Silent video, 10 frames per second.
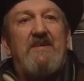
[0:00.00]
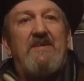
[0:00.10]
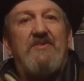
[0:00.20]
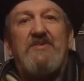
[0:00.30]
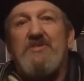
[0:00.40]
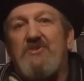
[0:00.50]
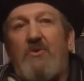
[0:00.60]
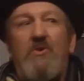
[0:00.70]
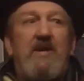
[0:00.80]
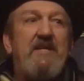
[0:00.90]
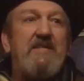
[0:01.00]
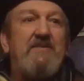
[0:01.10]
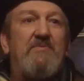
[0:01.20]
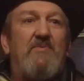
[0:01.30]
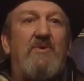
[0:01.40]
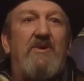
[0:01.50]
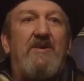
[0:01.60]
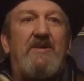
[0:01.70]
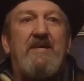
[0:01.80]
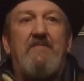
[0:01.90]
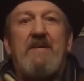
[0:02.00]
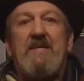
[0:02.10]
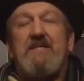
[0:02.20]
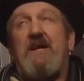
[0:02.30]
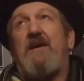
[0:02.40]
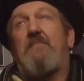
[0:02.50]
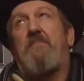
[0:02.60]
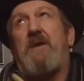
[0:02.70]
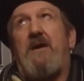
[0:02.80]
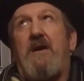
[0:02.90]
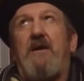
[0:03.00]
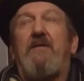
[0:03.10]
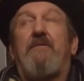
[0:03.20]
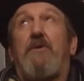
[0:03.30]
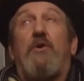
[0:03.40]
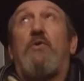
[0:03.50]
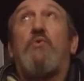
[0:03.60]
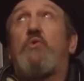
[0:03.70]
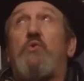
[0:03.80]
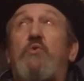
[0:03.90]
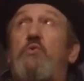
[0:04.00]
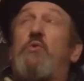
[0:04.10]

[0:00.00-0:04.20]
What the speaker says: the story didn't work. I mean, come on. Ooh,